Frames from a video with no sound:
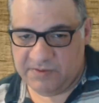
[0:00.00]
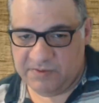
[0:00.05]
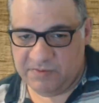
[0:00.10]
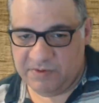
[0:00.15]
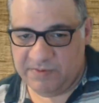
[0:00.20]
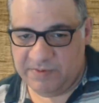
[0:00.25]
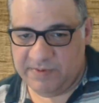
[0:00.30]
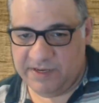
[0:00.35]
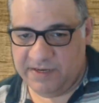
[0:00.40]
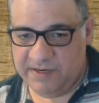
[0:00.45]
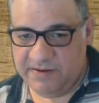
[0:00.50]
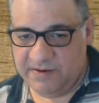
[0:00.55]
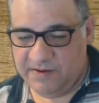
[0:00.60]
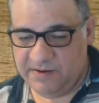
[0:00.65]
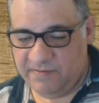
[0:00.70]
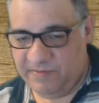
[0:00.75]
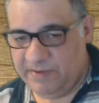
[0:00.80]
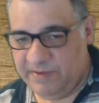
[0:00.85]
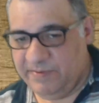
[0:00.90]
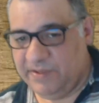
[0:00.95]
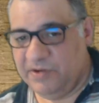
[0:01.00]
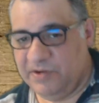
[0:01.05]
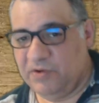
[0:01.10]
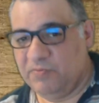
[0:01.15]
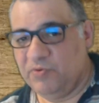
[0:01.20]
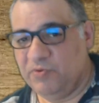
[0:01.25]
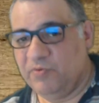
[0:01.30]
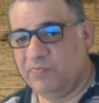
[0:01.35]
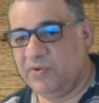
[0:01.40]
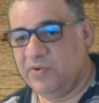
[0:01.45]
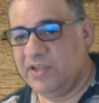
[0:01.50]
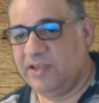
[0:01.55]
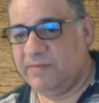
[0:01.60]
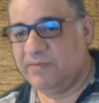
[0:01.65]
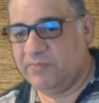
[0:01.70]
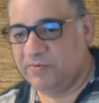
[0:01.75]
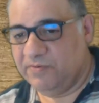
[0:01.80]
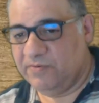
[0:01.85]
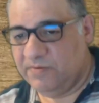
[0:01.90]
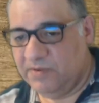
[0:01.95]
would have been maybe a lot more
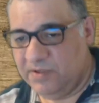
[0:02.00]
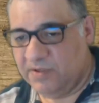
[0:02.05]
pliable.